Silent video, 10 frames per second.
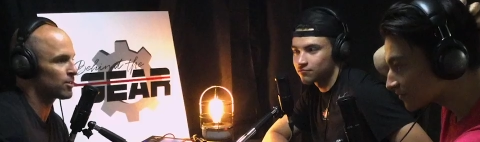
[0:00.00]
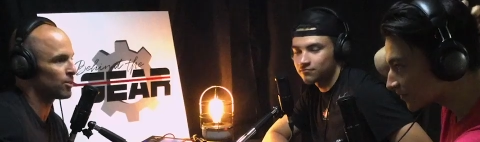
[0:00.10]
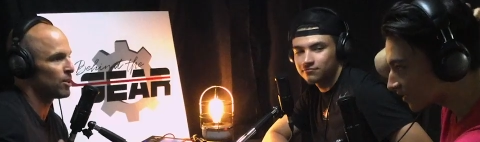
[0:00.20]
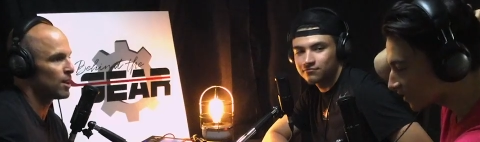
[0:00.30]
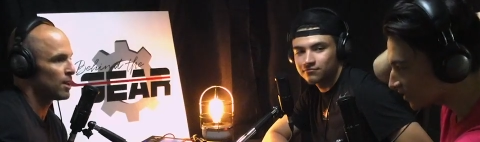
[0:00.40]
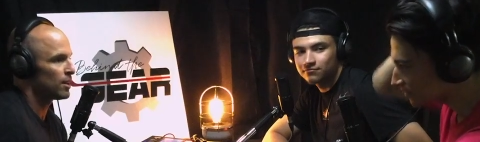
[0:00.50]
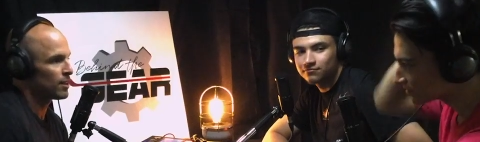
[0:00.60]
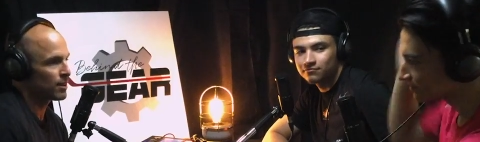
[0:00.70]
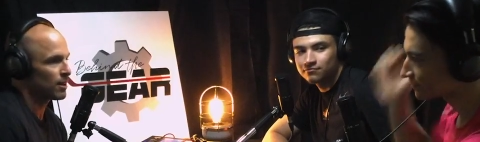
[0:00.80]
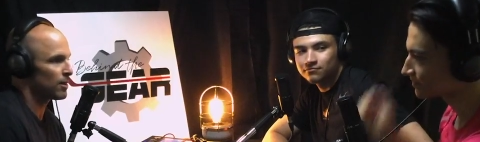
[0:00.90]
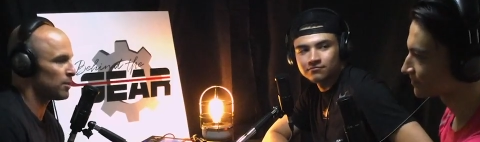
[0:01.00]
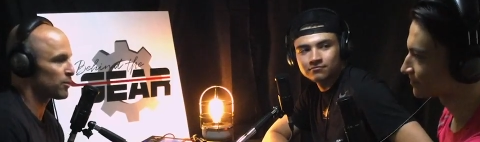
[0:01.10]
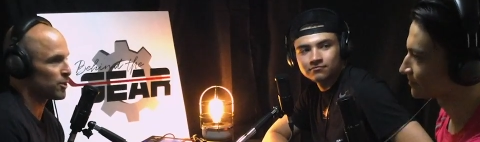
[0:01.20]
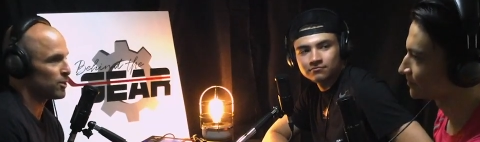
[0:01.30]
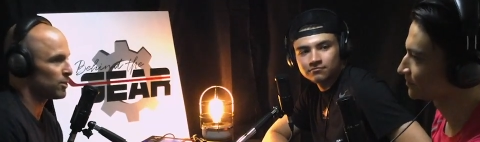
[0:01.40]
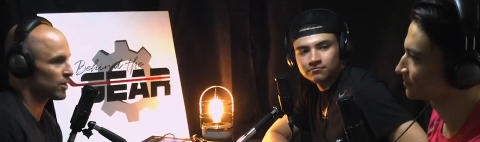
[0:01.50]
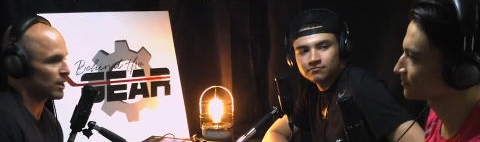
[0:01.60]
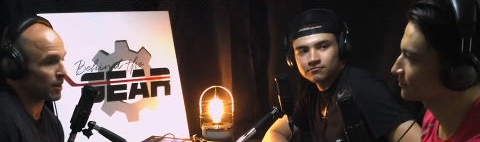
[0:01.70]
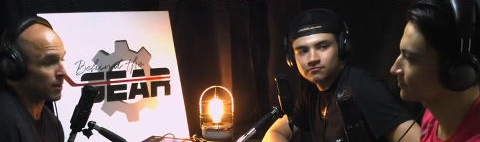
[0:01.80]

Speaker 1: So, yeah. I mean, for you, it's like